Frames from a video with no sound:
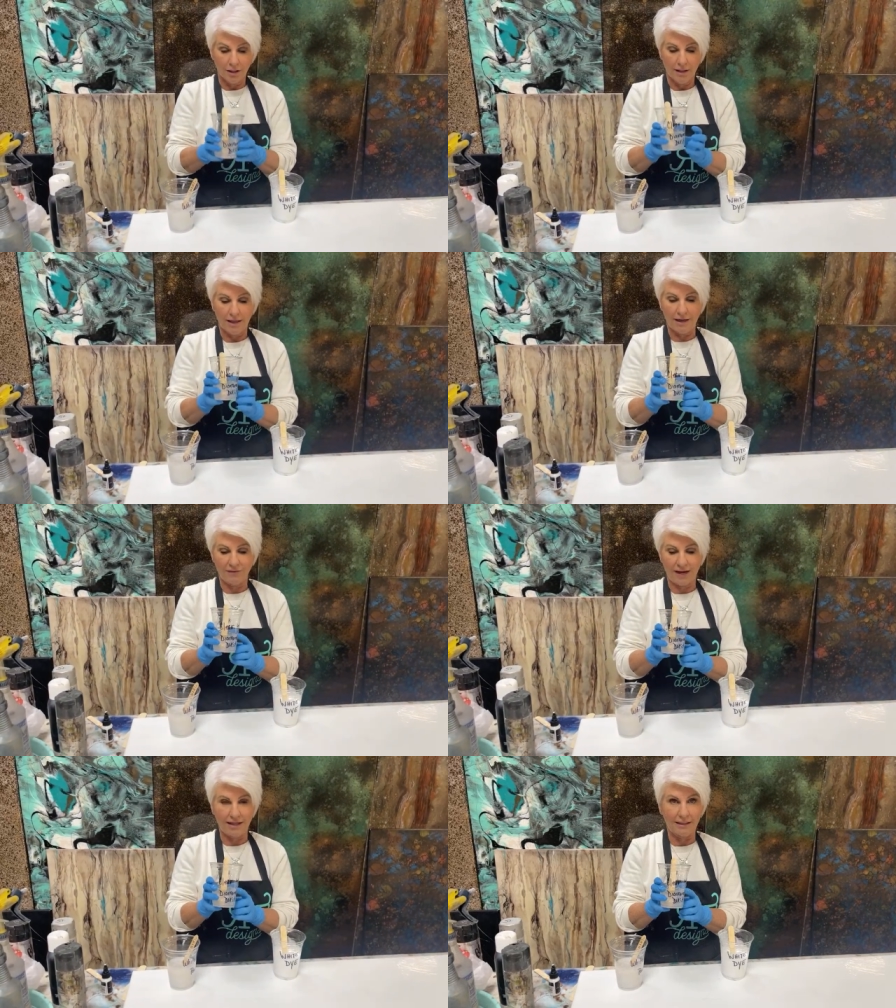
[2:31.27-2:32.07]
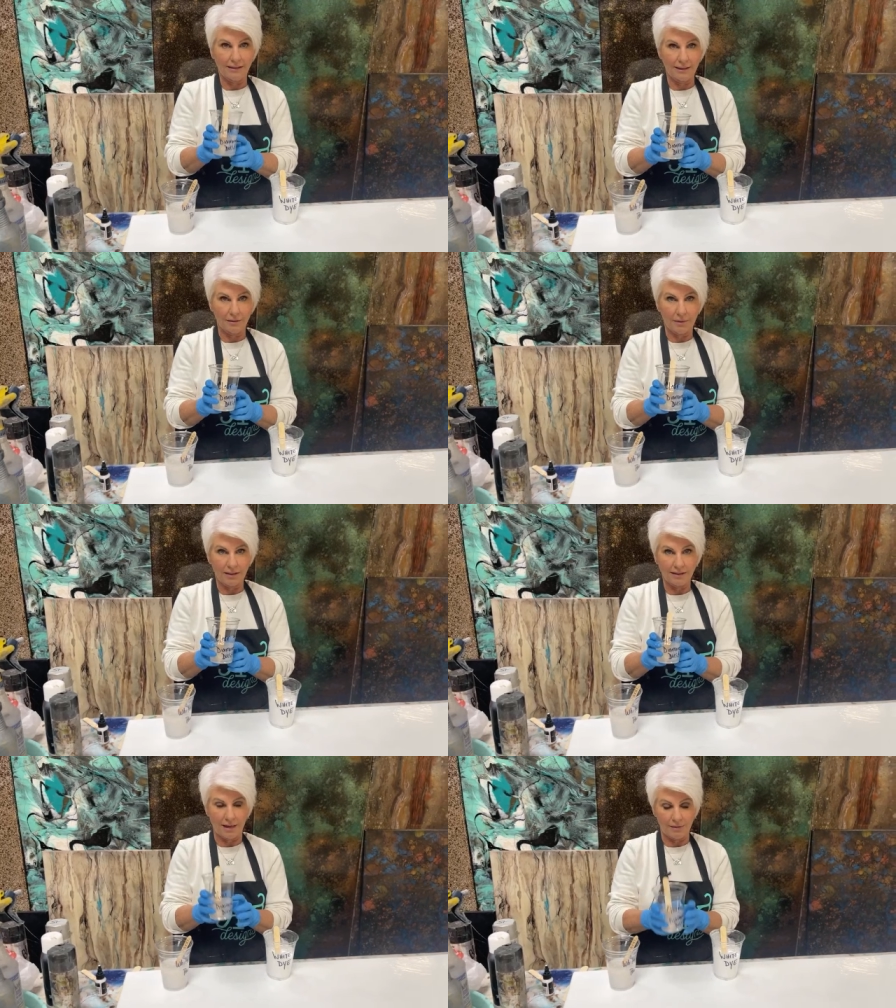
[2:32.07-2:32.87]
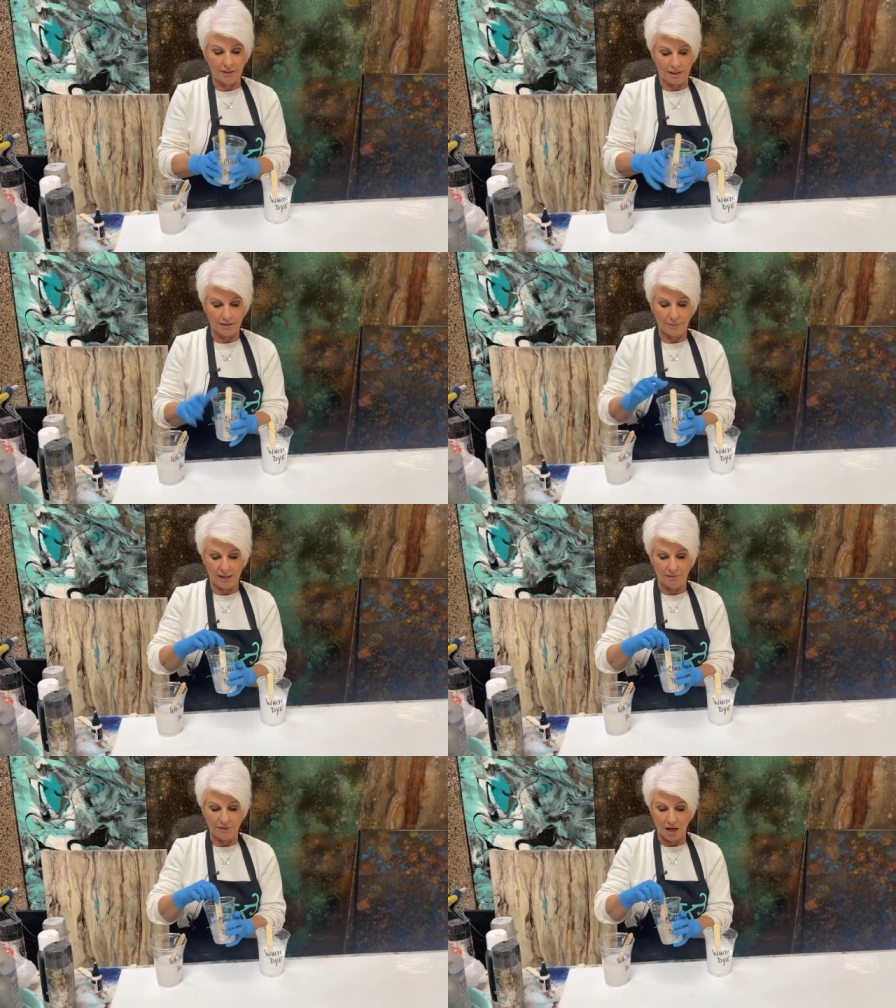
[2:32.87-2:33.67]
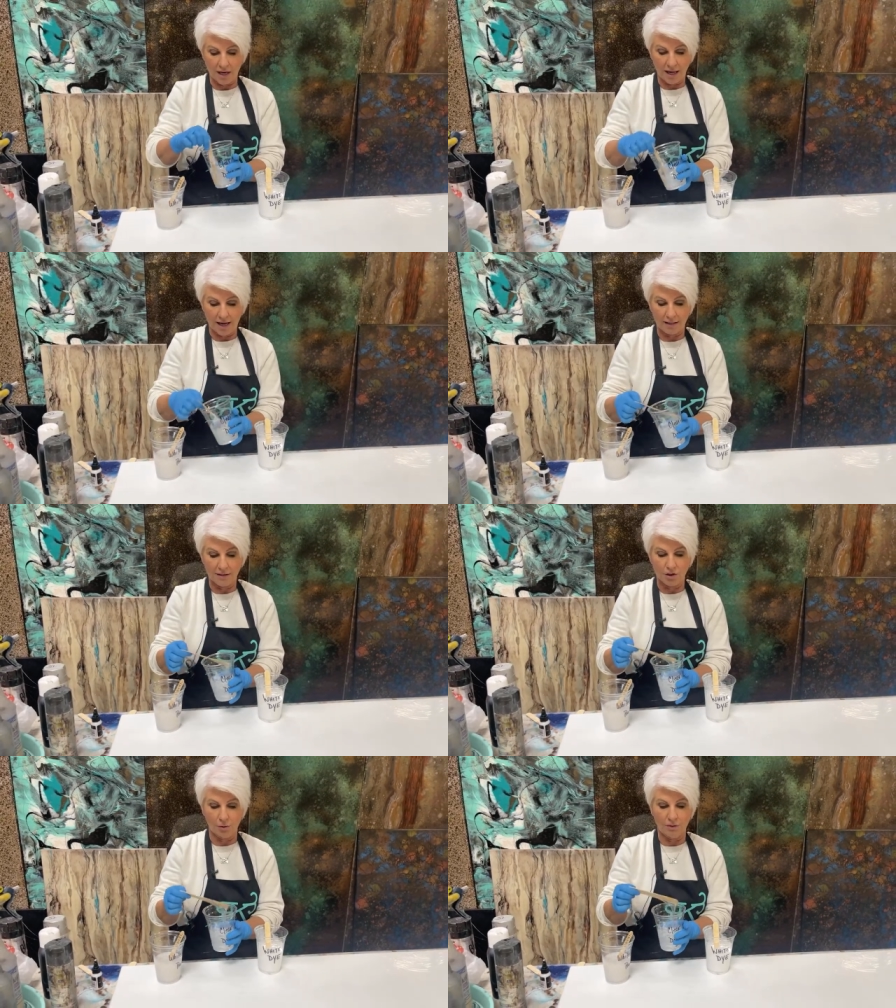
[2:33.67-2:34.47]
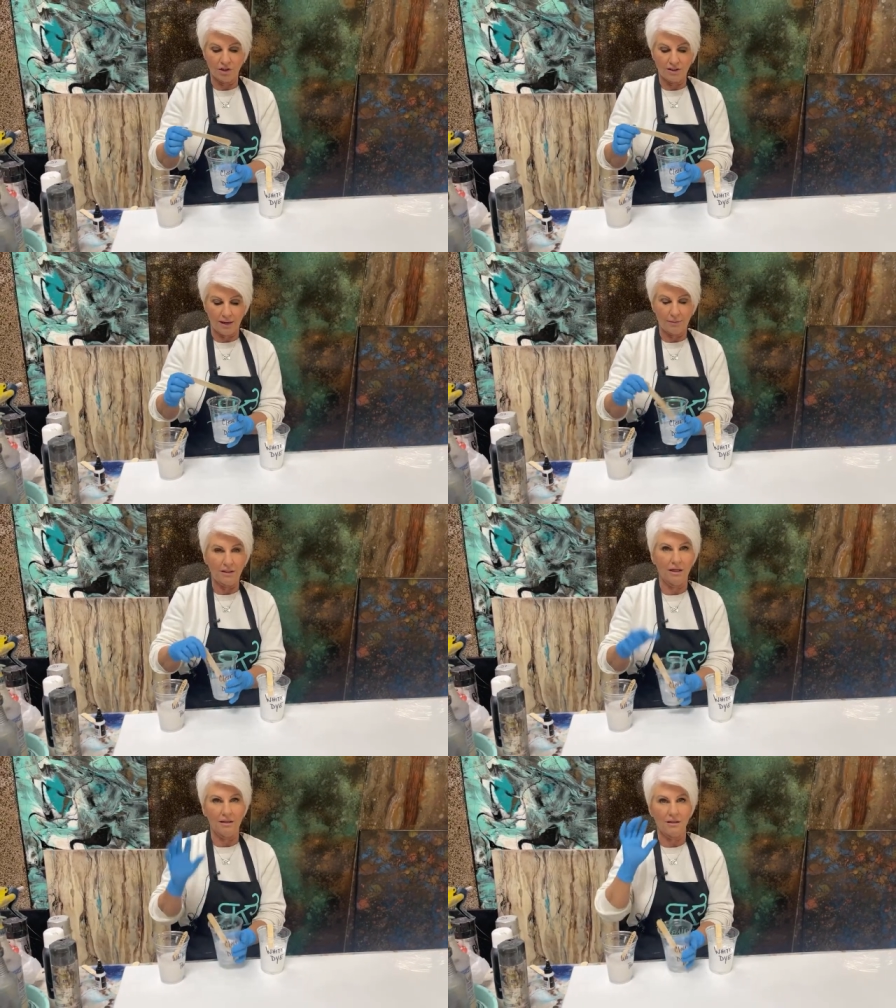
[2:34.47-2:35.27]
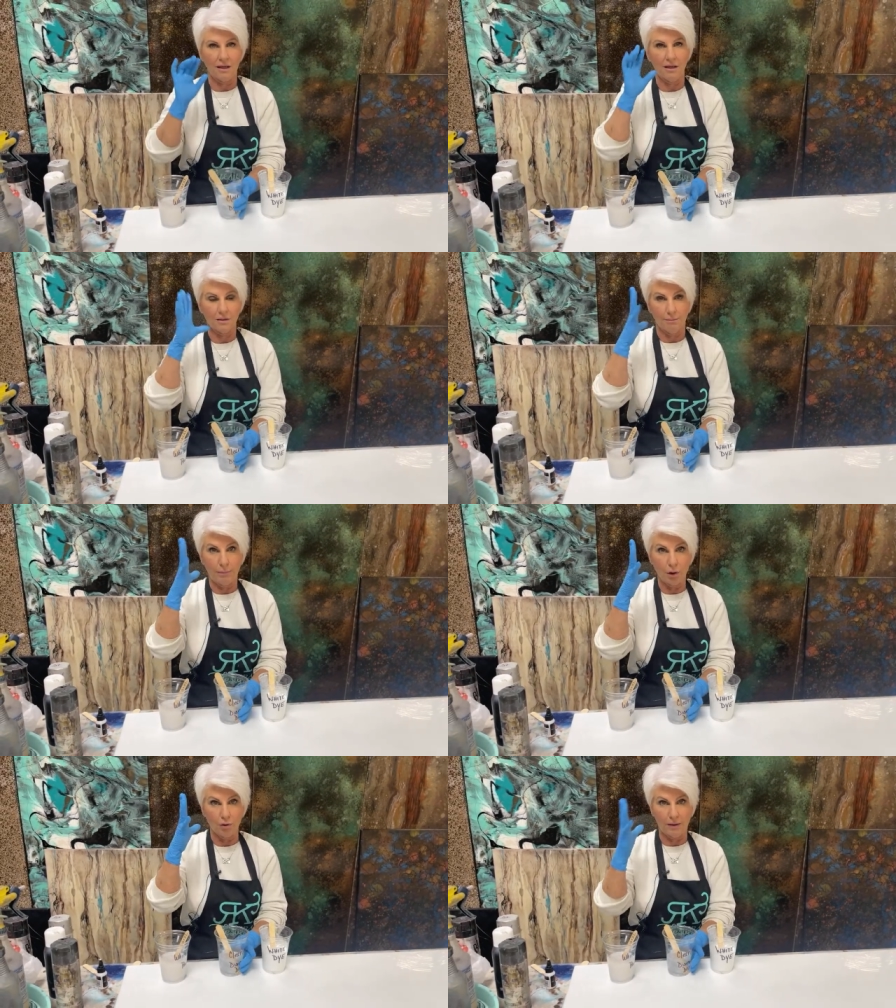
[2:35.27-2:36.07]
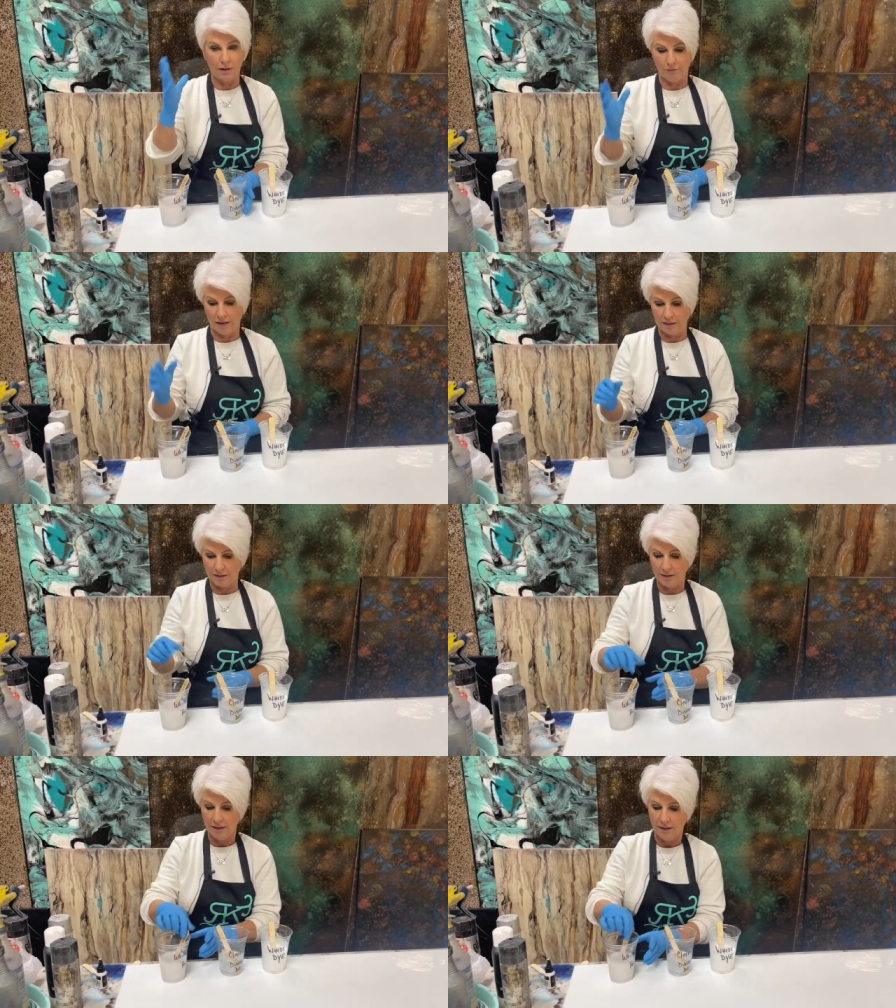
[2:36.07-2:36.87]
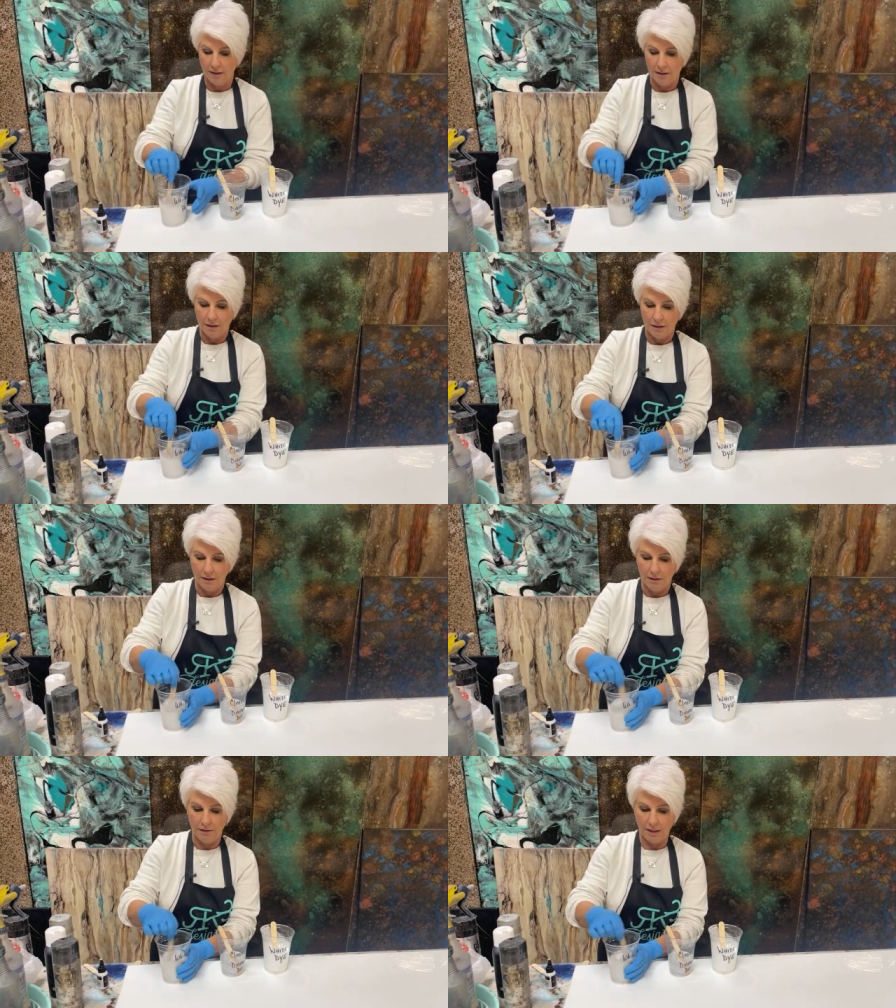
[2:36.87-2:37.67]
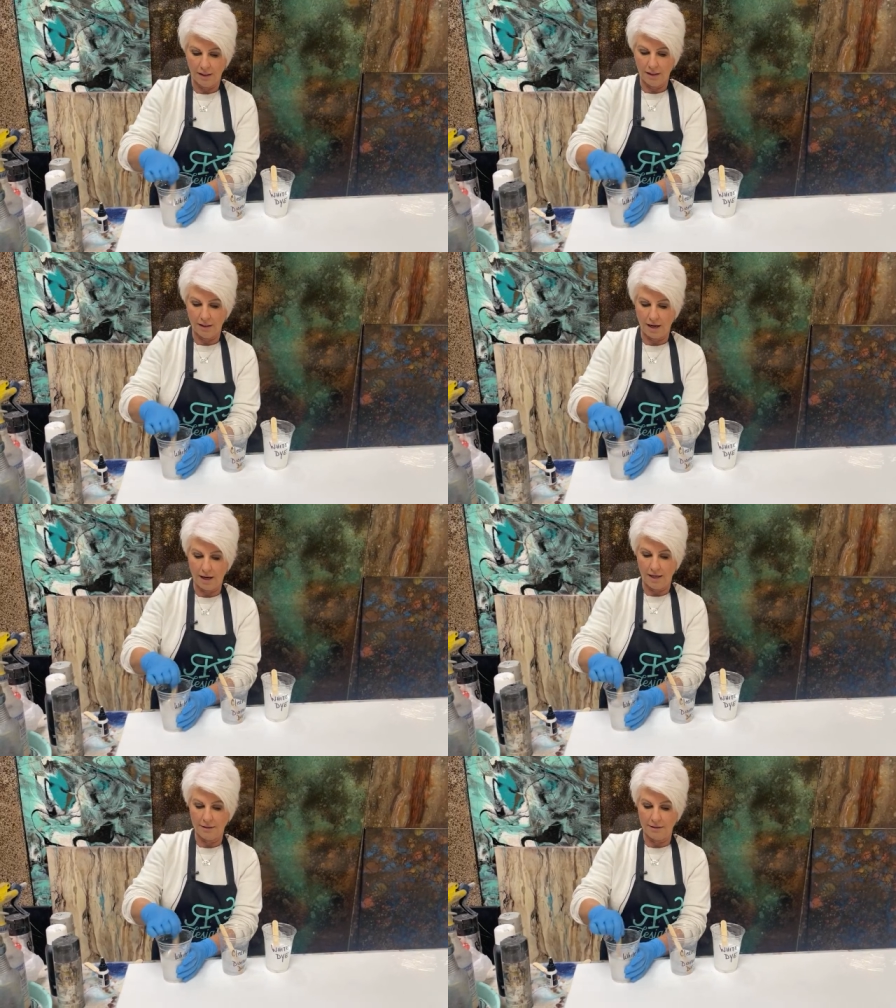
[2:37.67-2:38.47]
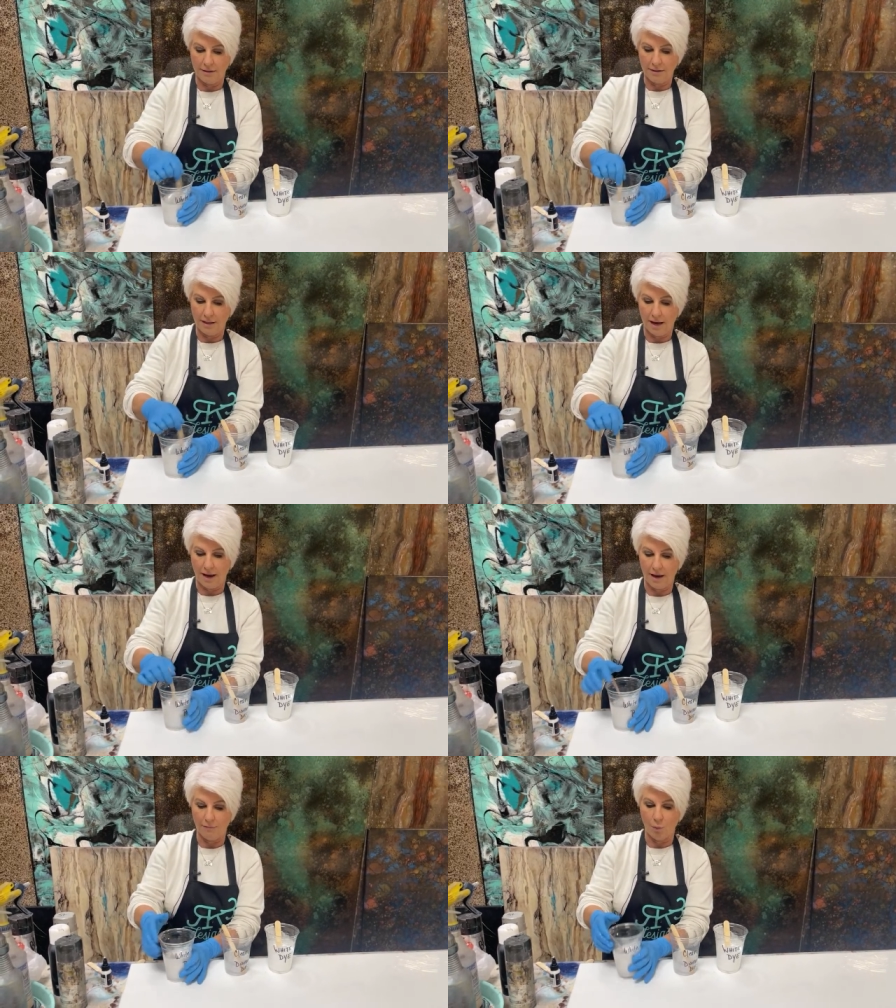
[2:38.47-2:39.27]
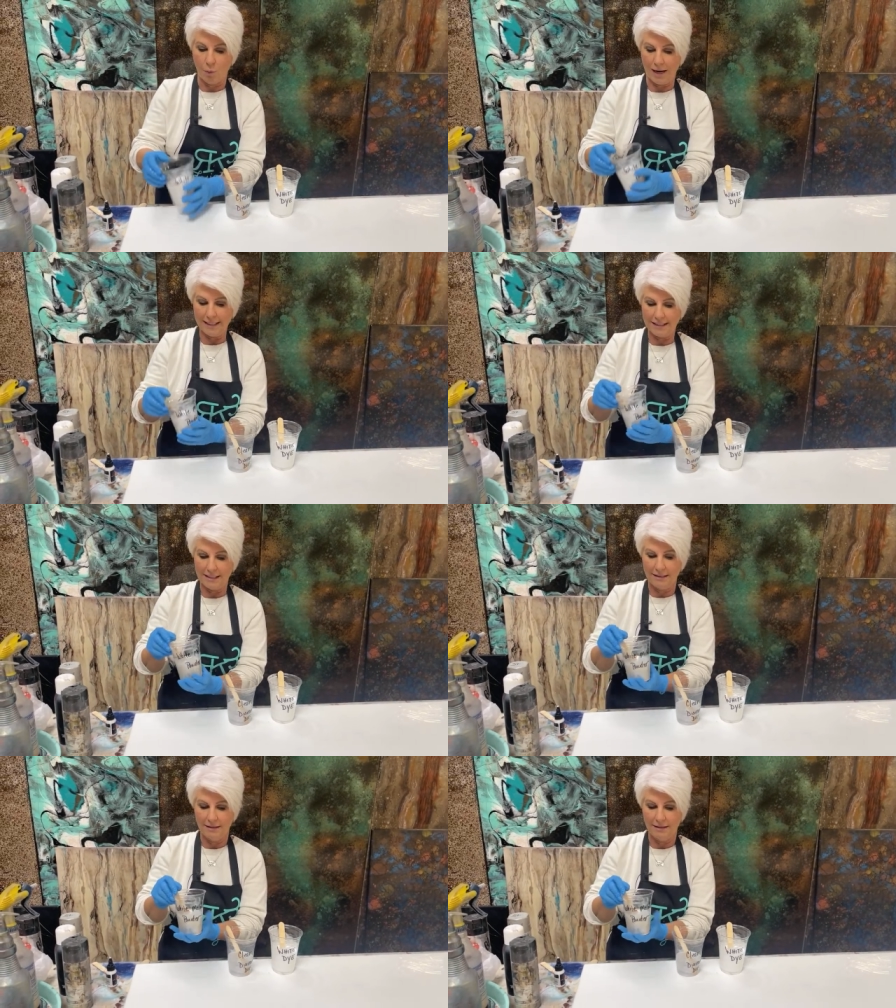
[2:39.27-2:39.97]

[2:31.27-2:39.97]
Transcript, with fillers: and I've added a little bit of diamond dust, but I've not added so much diamond dust that it's boom in your face. Then I just have white